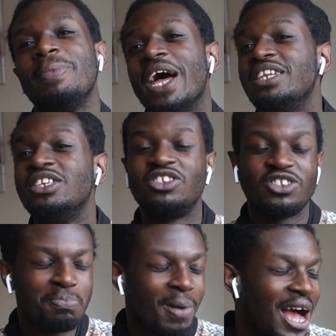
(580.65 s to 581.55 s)
And the
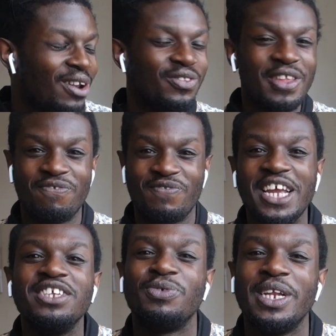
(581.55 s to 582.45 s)
smile on their
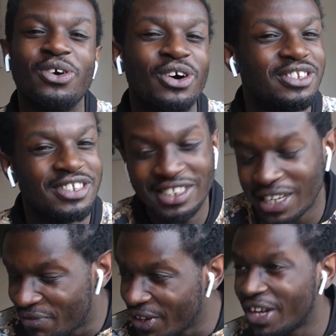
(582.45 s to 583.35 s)
face when they got a
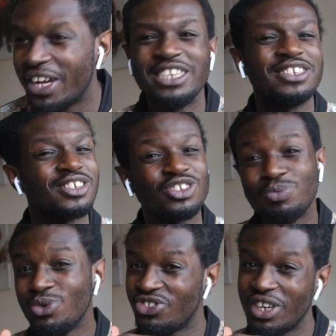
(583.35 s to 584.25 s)
certificate, it's just a
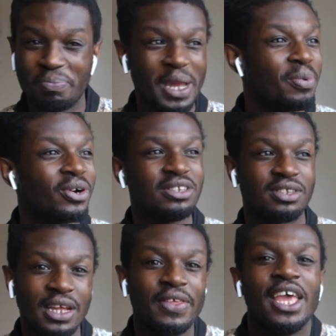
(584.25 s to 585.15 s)
small sheet of paper,
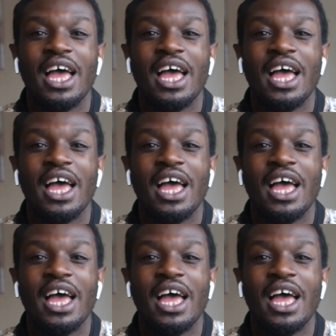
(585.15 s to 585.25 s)
honestly.